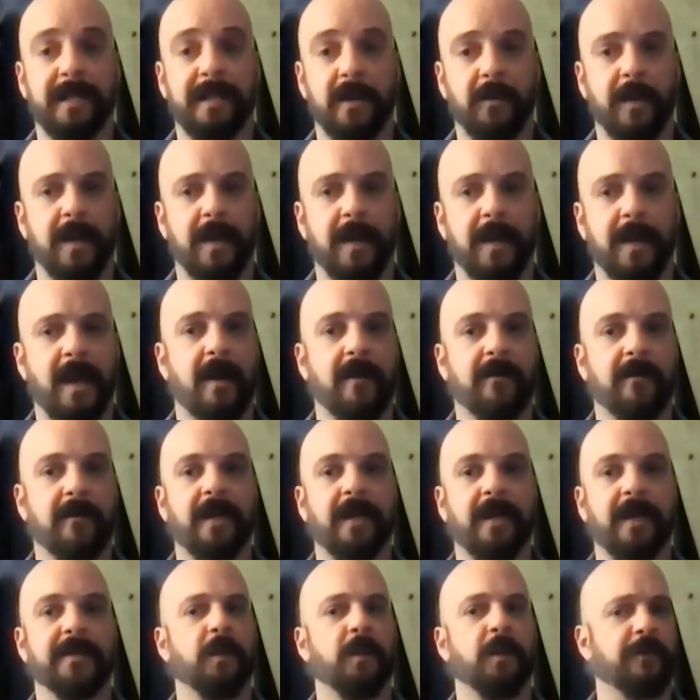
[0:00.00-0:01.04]
that we have,
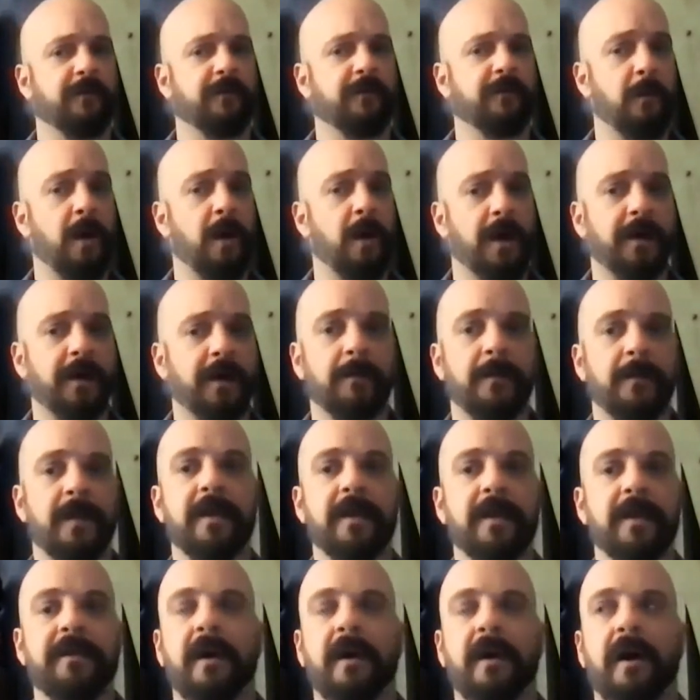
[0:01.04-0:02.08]
like sort of a modern
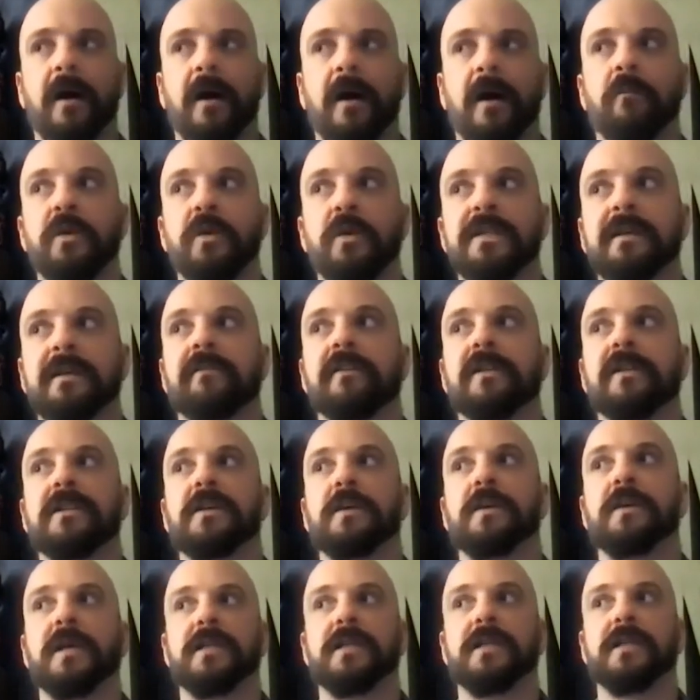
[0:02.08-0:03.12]
myth, was given
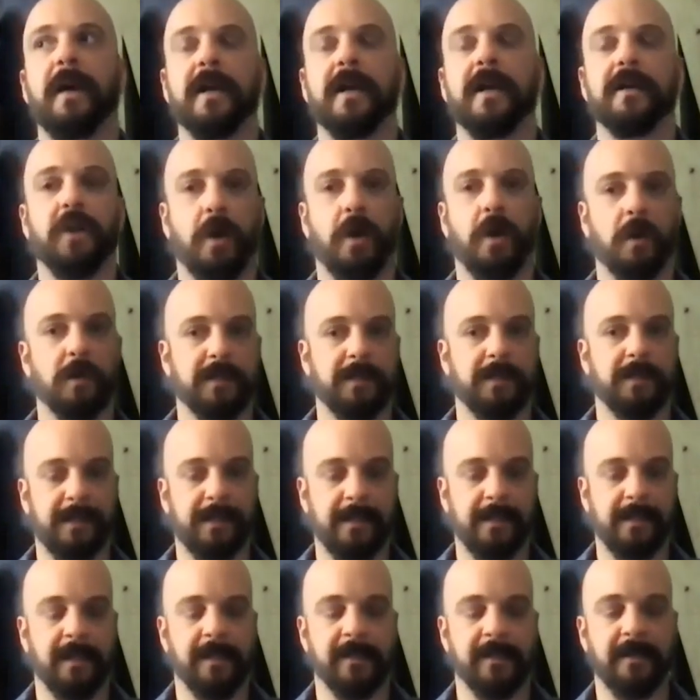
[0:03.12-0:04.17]
to us by Charles
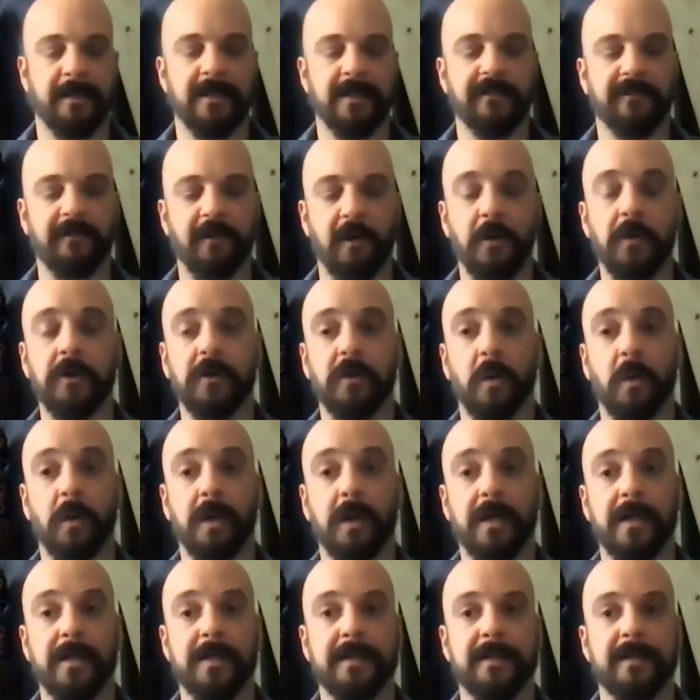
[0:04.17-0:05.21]
Leland, this
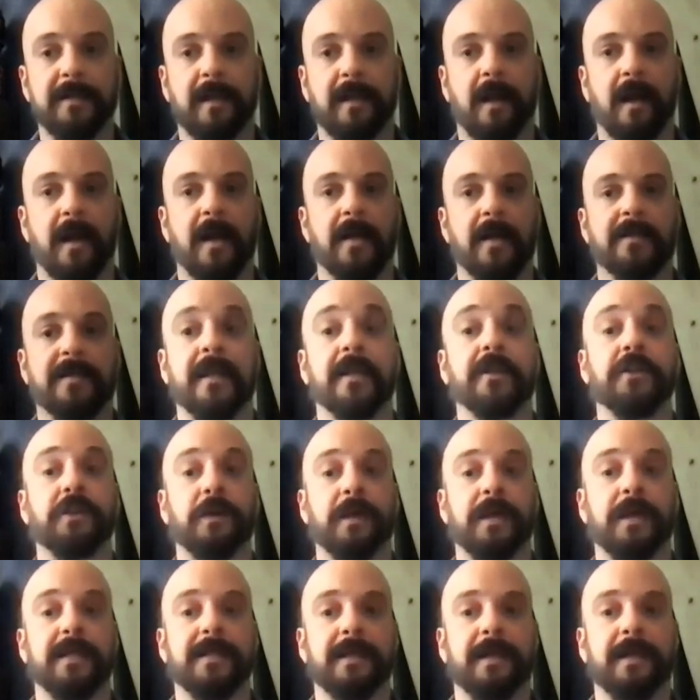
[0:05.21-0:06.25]
folklorist,
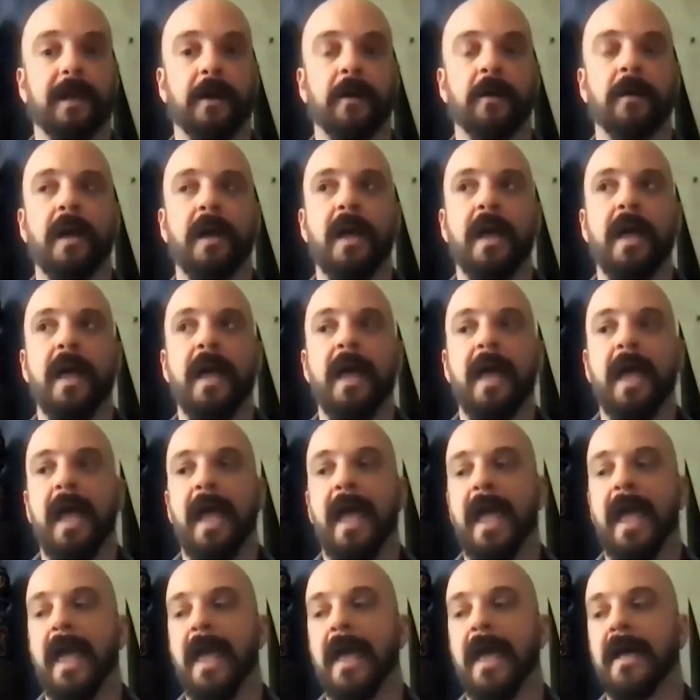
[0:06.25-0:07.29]
centuries ago.
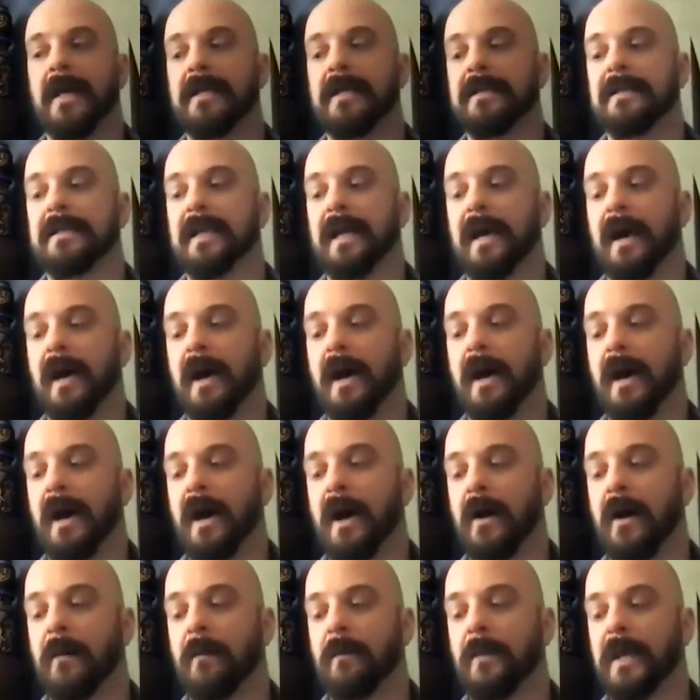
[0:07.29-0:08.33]
And
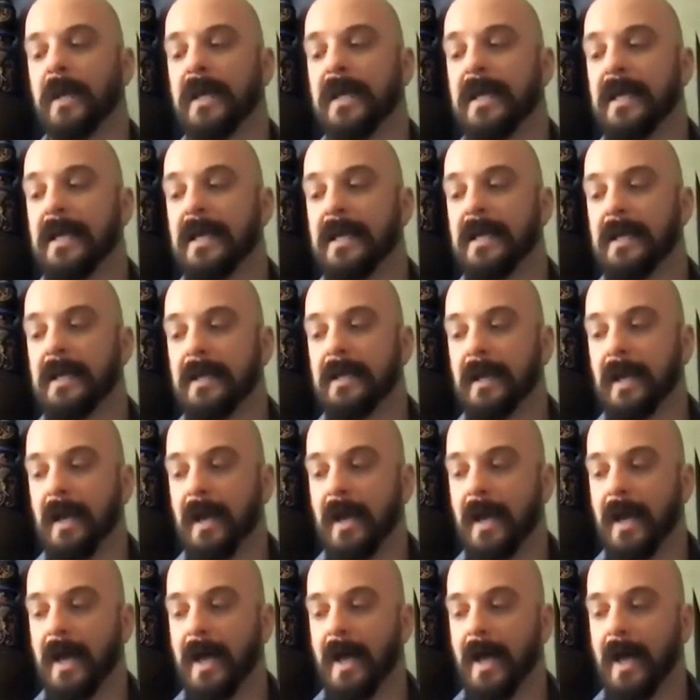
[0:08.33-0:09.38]
he
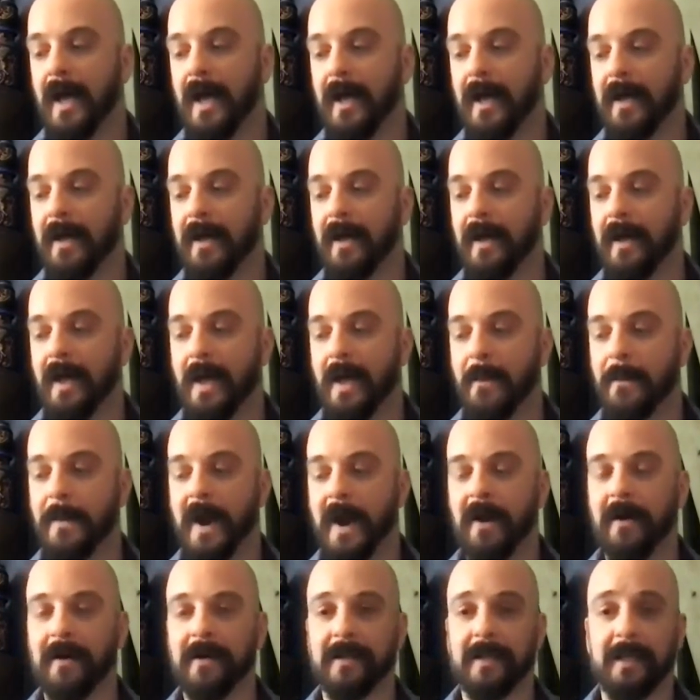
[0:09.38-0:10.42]

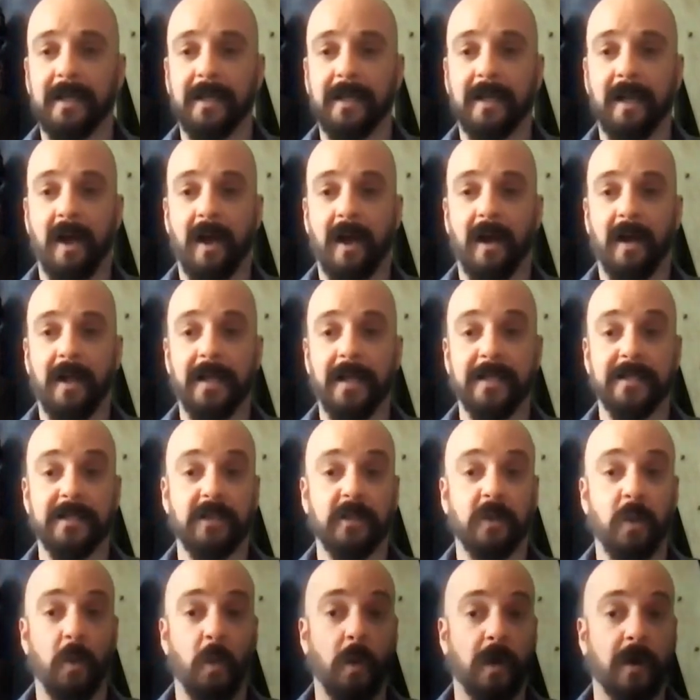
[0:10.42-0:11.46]
apparently got his
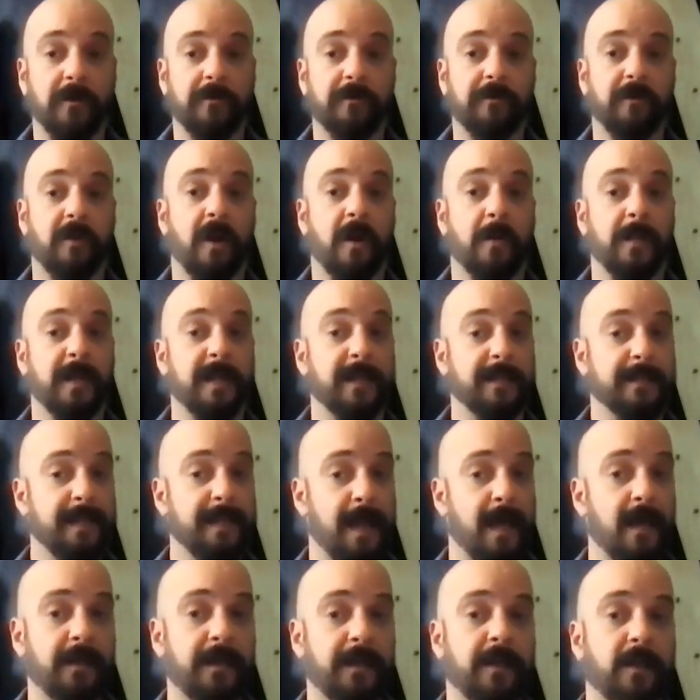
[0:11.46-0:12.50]
lore from an
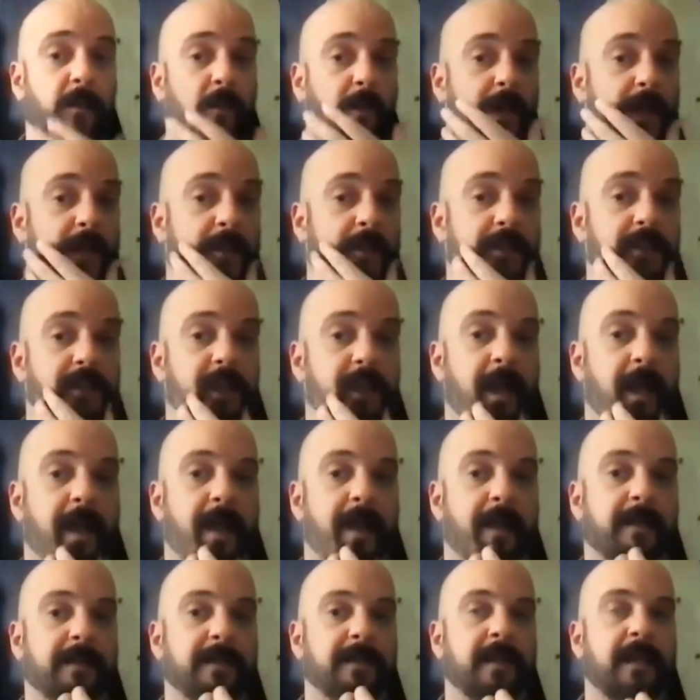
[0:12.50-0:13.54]
Italian witch.
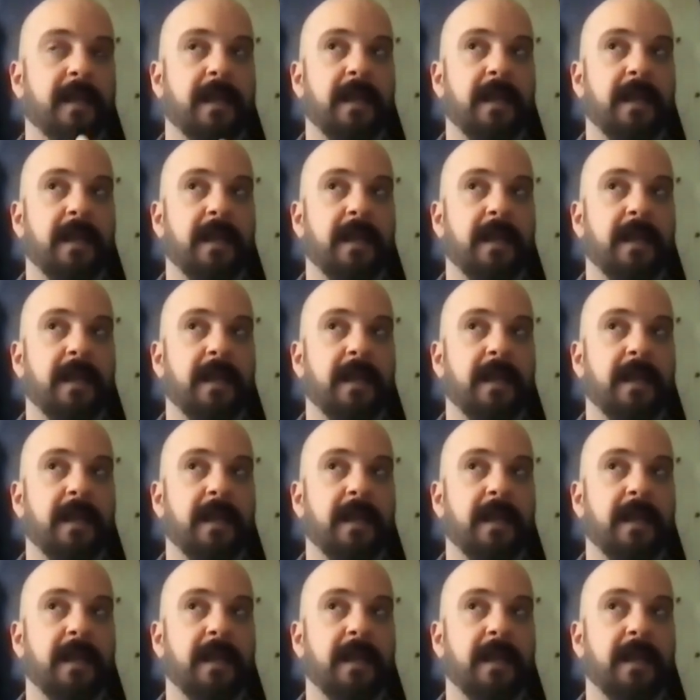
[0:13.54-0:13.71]
And